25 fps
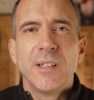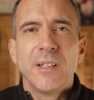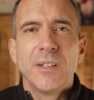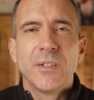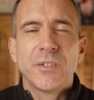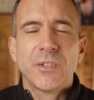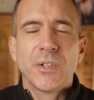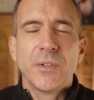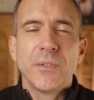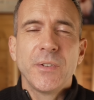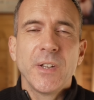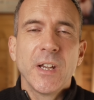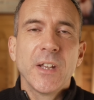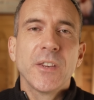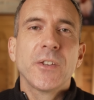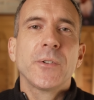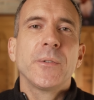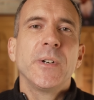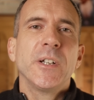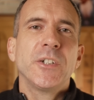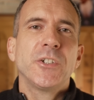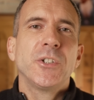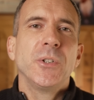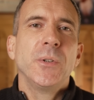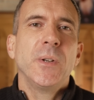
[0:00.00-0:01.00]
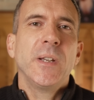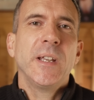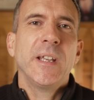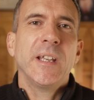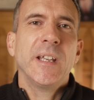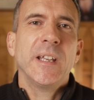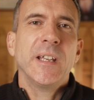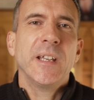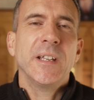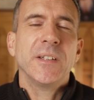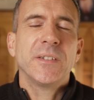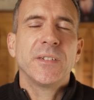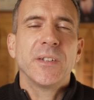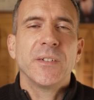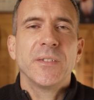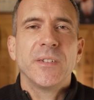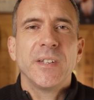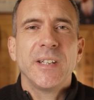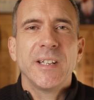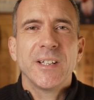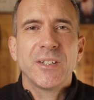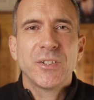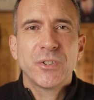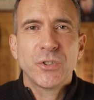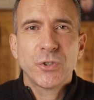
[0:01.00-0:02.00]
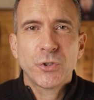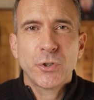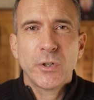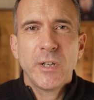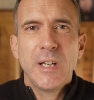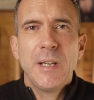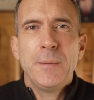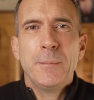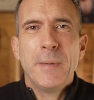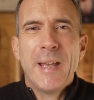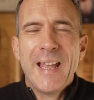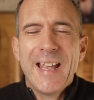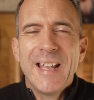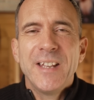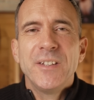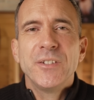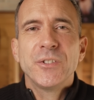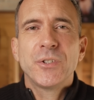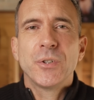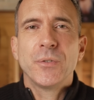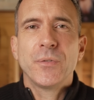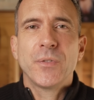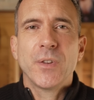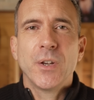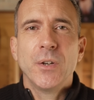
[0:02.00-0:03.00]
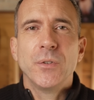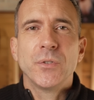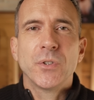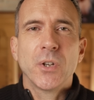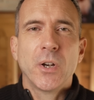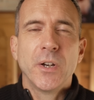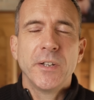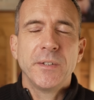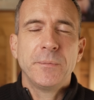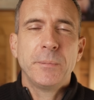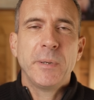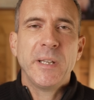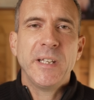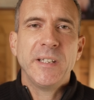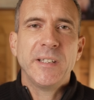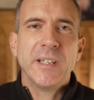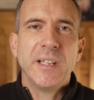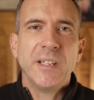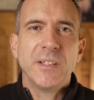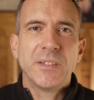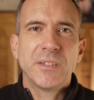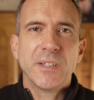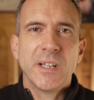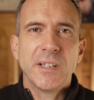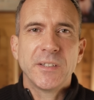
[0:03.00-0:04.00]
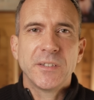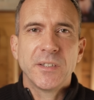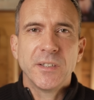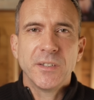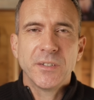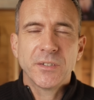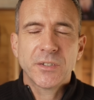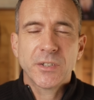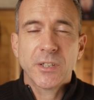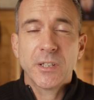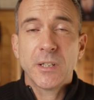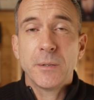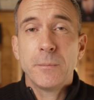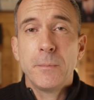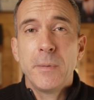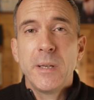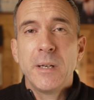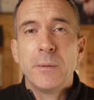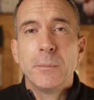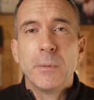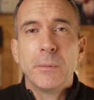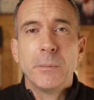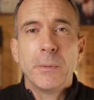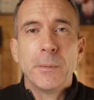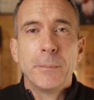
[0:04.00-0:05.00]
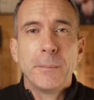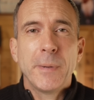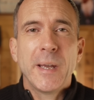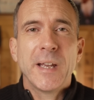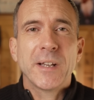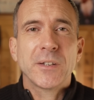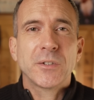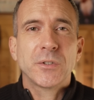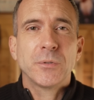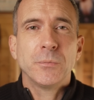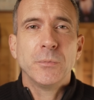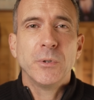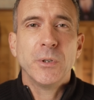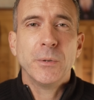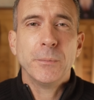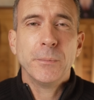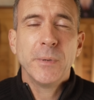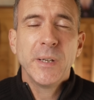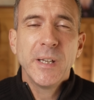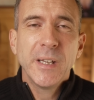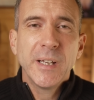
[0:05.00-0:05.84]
So the other issue here is that the extreme ends of those IPD settings, so the minimum and maximum